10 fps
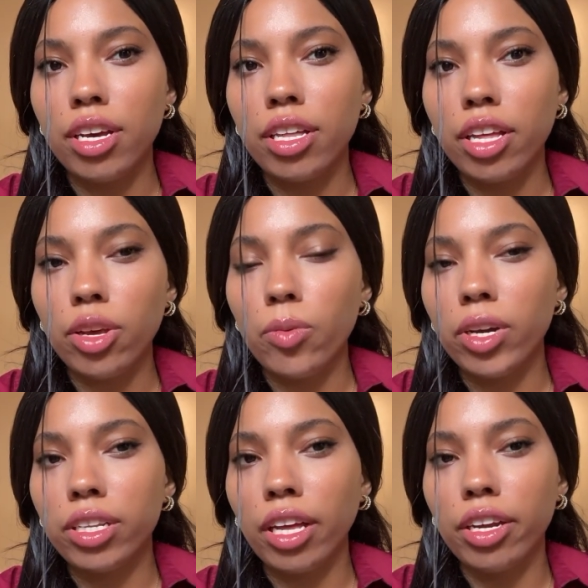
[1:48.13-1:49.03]
that you want
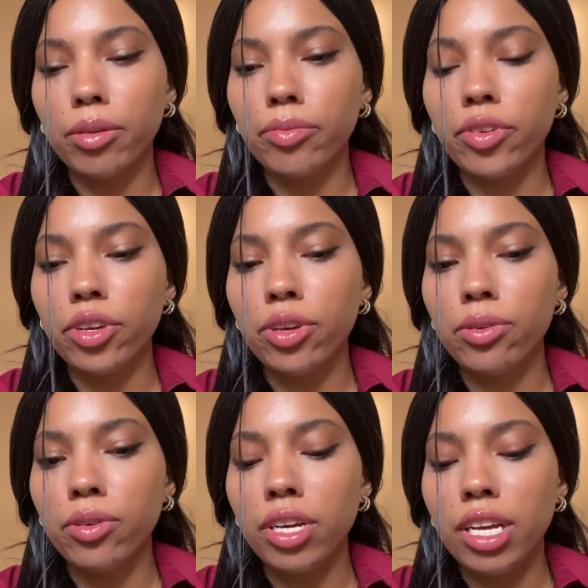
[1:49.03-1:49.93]
to line up for
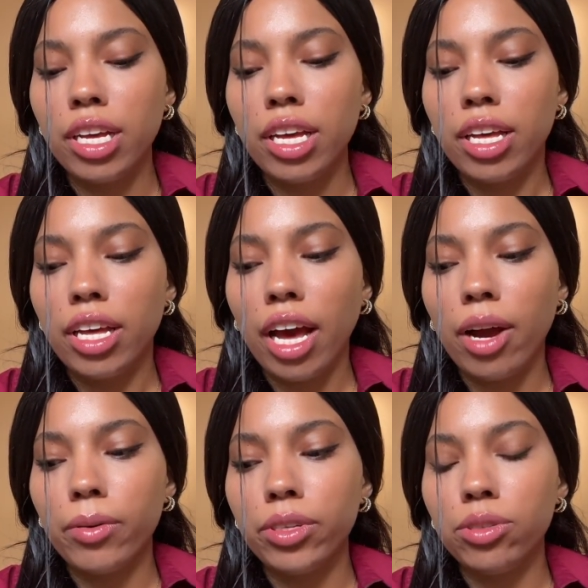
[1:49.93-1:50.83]
you, how
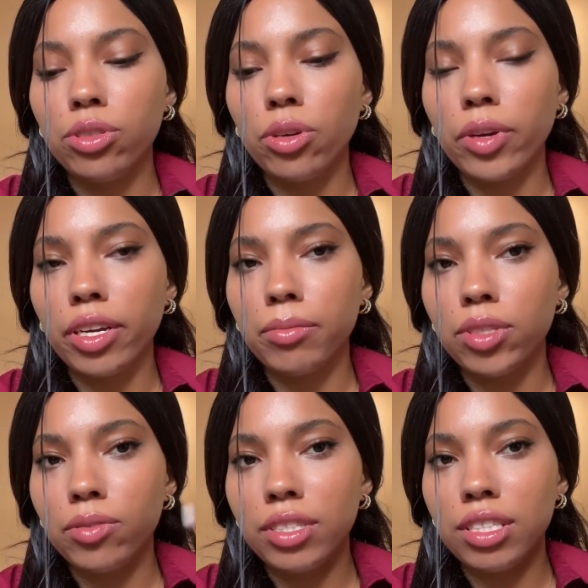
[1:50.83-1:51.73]
are you showing up
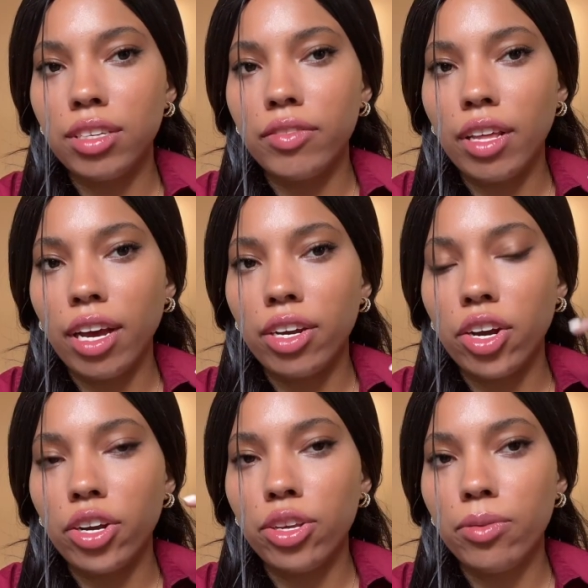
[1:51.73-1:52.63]
to receive that?
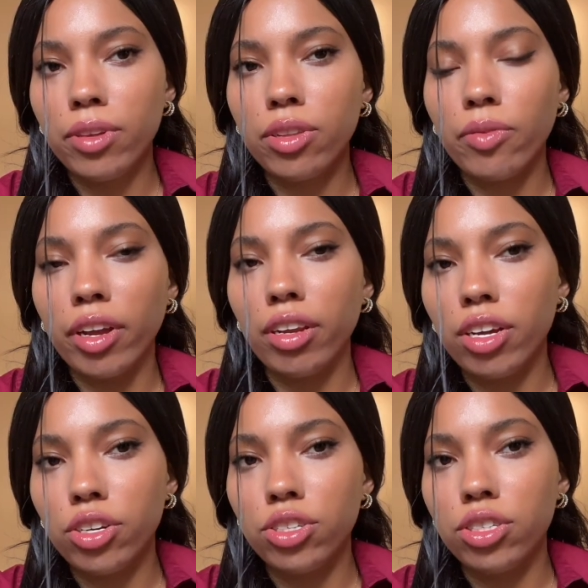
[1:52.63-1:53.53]
Are you in the right
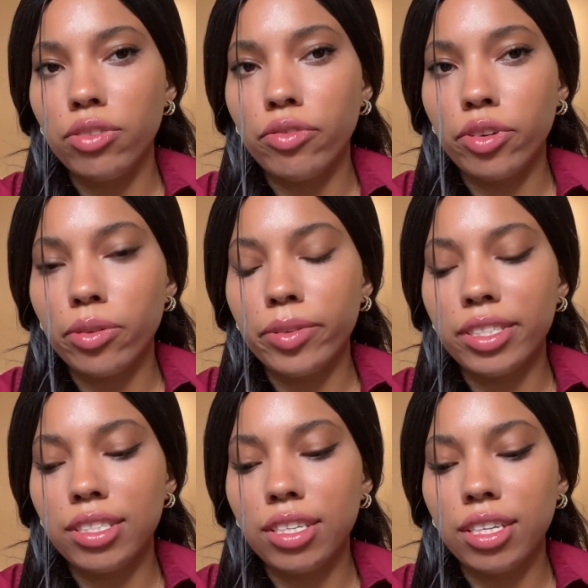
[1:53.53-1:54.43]
energy
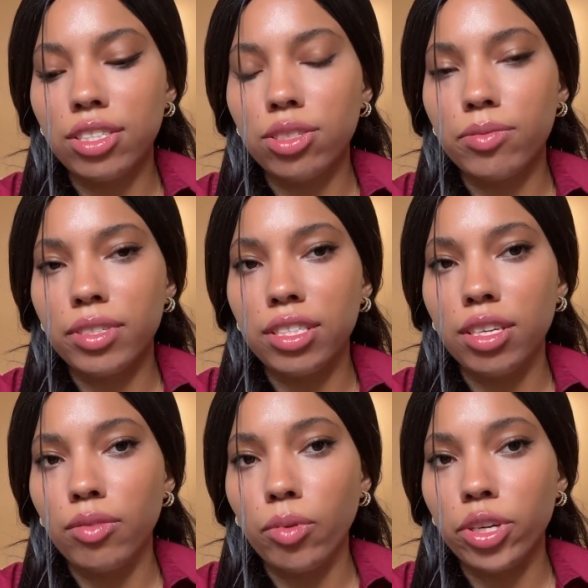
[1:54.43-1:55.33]
frequency to
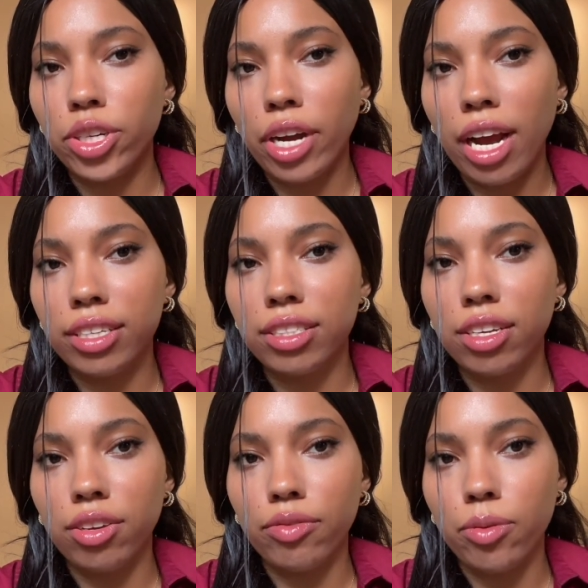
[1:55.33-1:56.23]
receive what you're
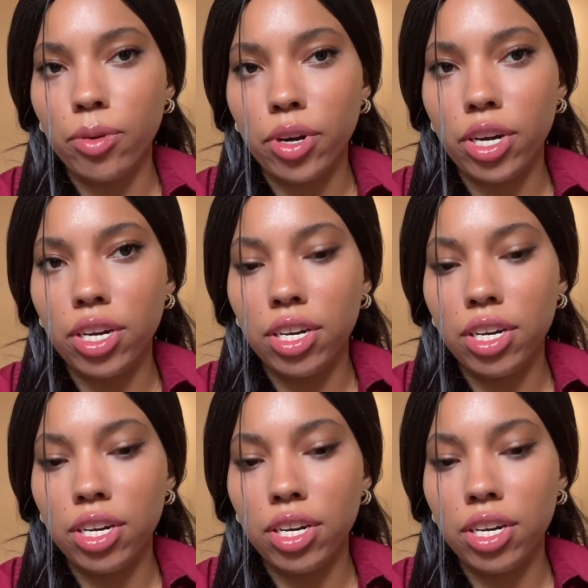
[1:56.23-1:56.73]
asking for?